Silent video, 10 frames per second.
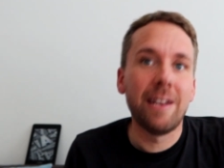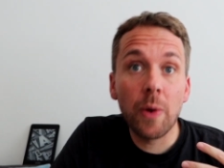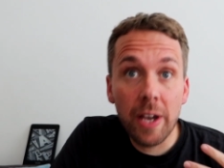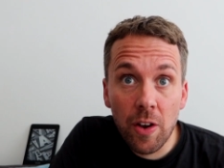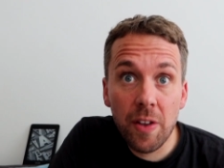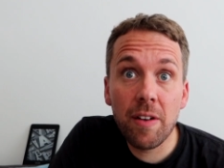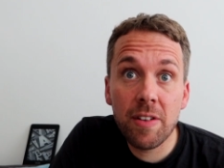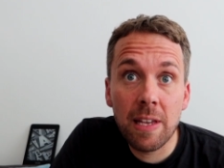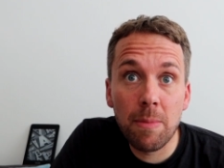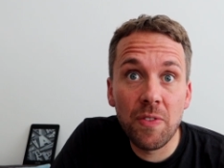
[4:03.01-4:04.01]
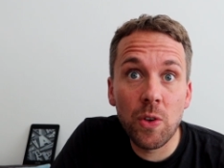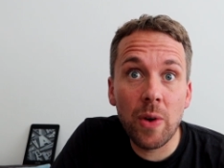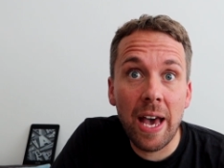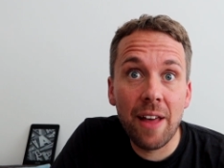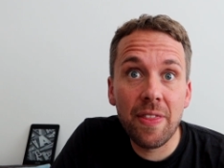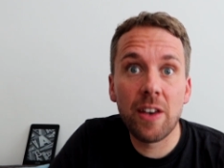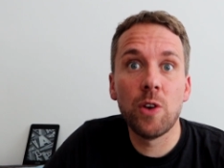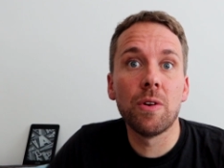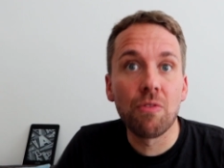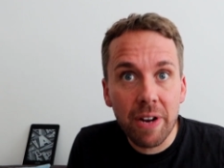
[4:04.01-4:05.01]
So I know there are some of you out there
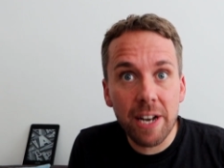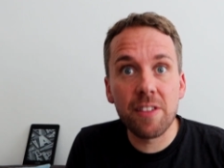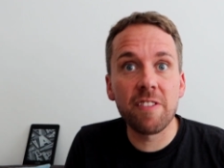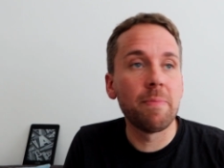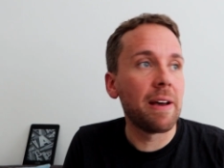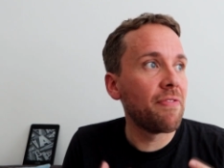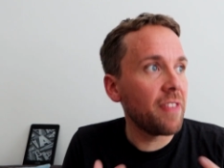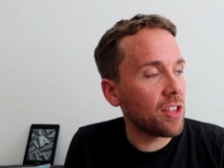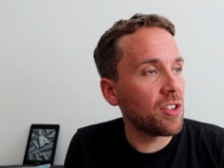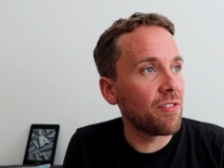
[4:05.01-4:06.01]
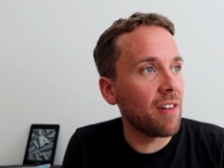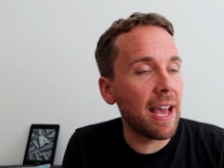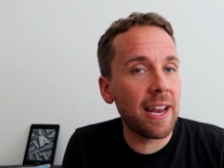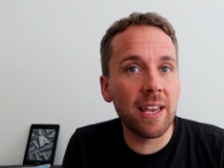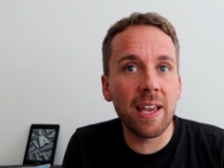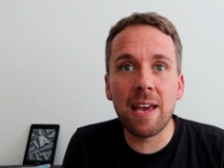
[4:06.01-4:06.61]
who are readers of my fiction writing,